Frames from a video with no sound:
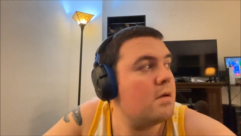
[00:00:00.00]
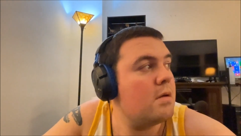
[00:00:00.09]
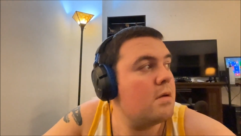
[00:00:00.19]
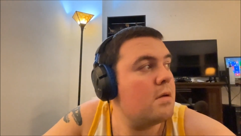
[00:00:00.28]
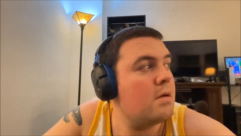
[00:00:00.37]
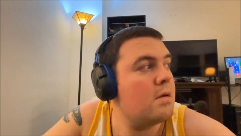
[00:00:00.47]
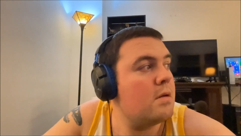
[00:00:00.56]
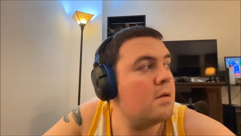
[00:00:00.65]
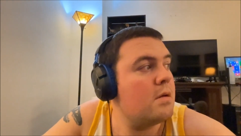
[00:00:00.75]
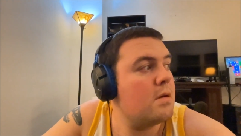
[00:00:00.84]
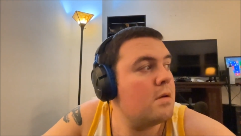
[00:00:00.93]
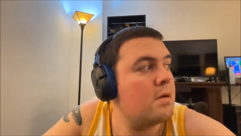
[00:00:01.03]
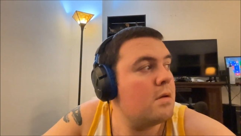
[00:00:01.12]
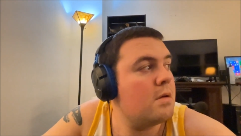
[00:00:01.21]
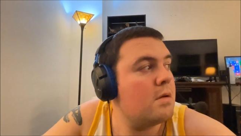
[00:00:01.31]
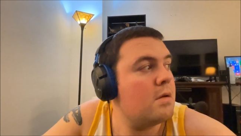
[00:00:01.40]

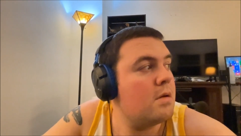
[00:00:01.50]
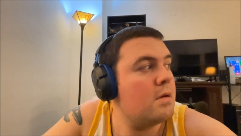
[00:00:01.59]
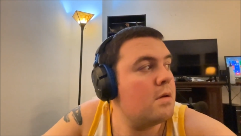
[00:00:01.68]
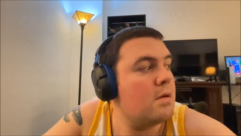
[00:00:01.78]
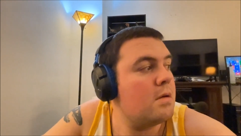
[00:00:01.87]
(silence)